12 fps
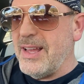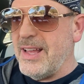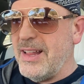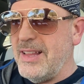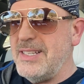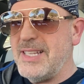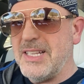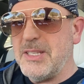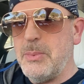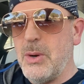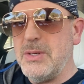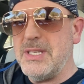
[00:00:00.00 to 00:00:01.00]
at least that's the
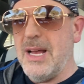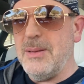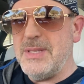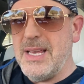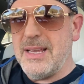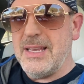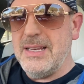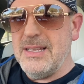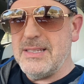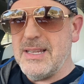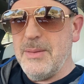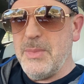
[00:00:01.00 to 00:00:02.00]
approach that I'm taking,
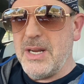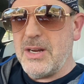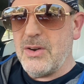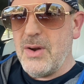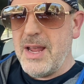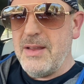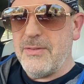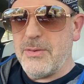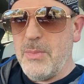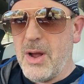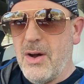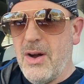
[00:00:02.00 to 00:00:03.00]
is I'm gonna create
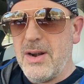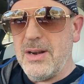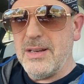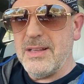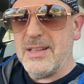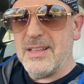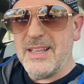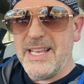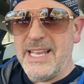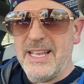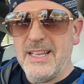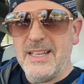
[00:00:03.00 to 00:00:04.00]
from my heart,
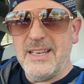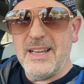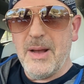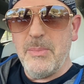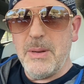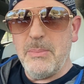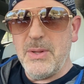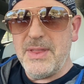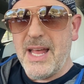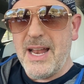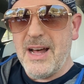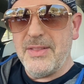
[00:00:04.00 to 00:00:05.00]
and I'm gonna put
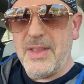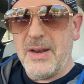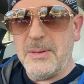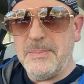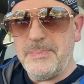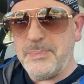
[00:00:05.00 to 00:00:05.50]
that out there,